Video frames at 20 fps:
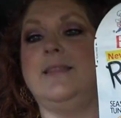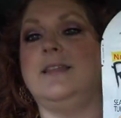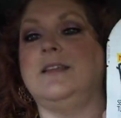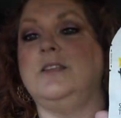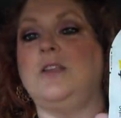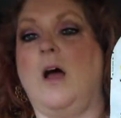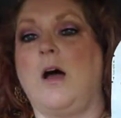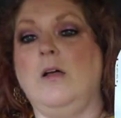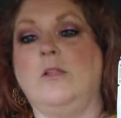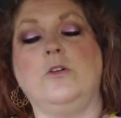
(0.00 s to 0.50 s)
at the
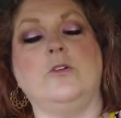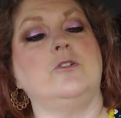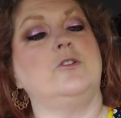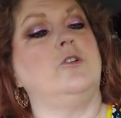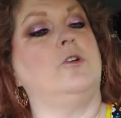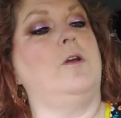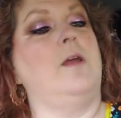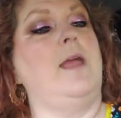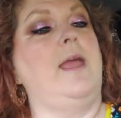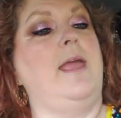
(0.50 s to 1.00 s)
Dollar
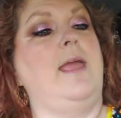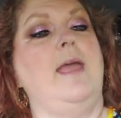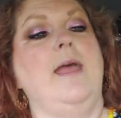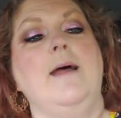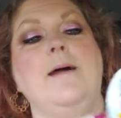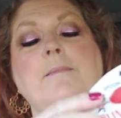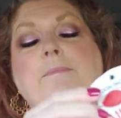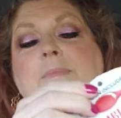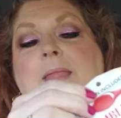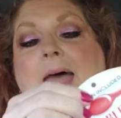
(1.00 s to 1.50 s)
Tree,
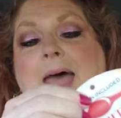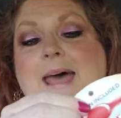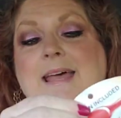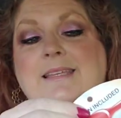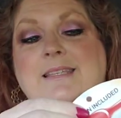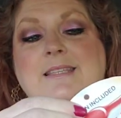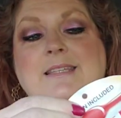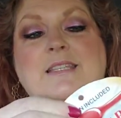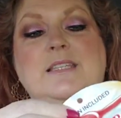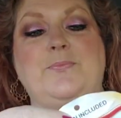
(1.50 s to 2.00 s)

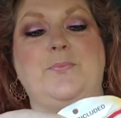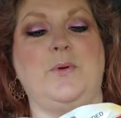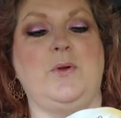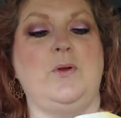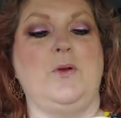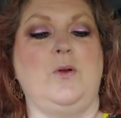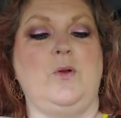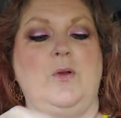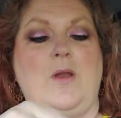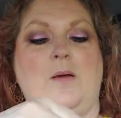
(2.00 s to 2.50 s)
has the
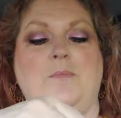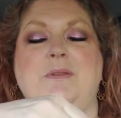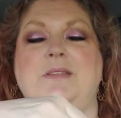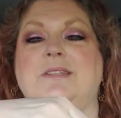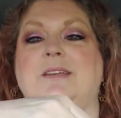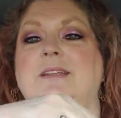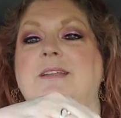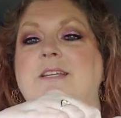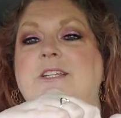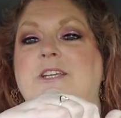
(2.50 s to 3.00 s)
spoon. I'm just
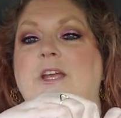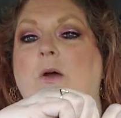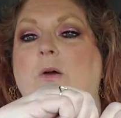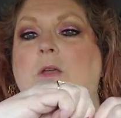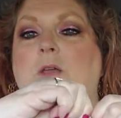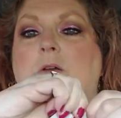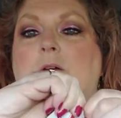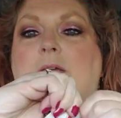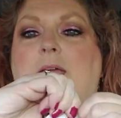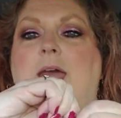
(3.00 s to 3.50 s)
gonna show
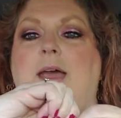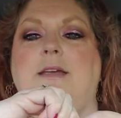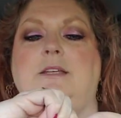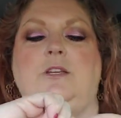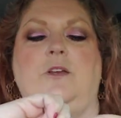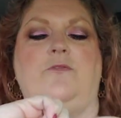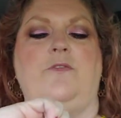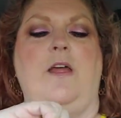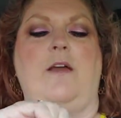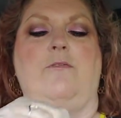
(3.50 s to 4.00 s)
you in case
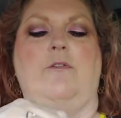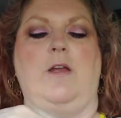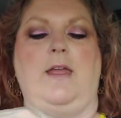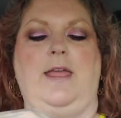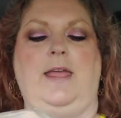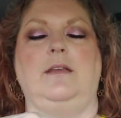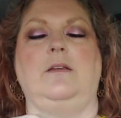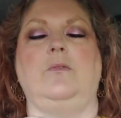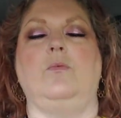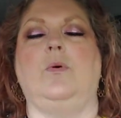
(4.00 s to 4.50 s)
you've never
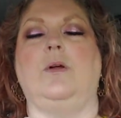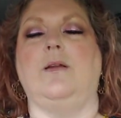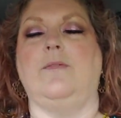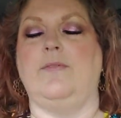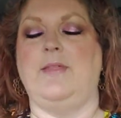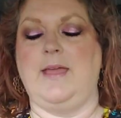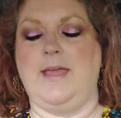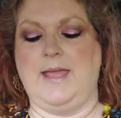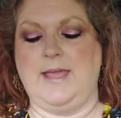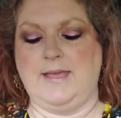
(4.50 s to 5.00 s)
eaten one of
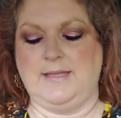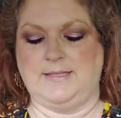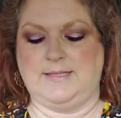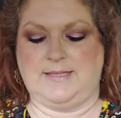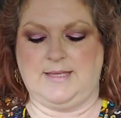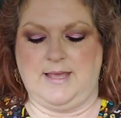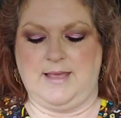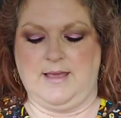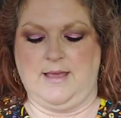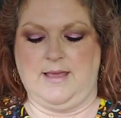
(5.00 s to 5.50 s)
these,